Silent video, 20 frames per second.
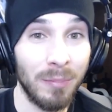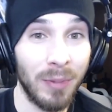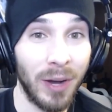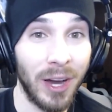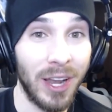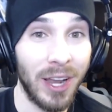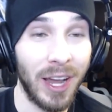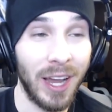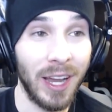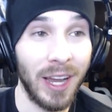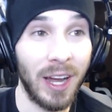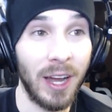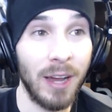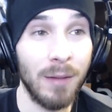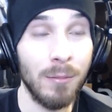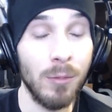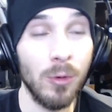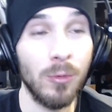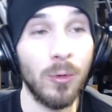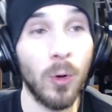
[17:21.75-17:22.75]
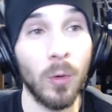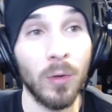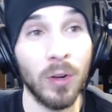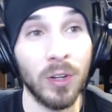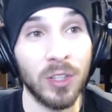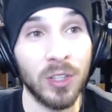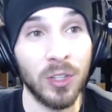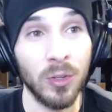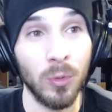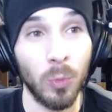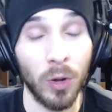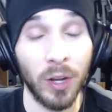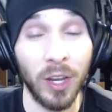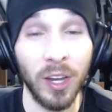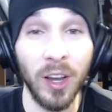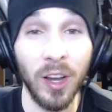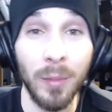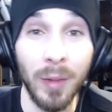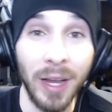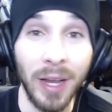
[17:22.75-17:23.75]
But I I move over to
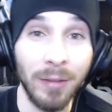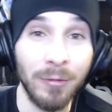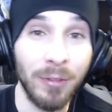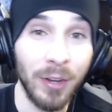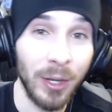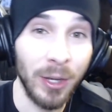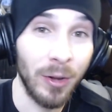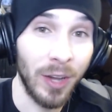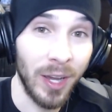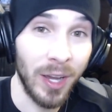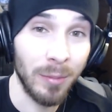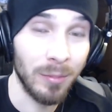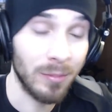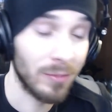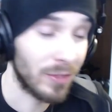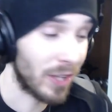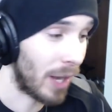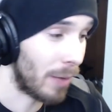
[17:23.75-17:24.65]
working on my video game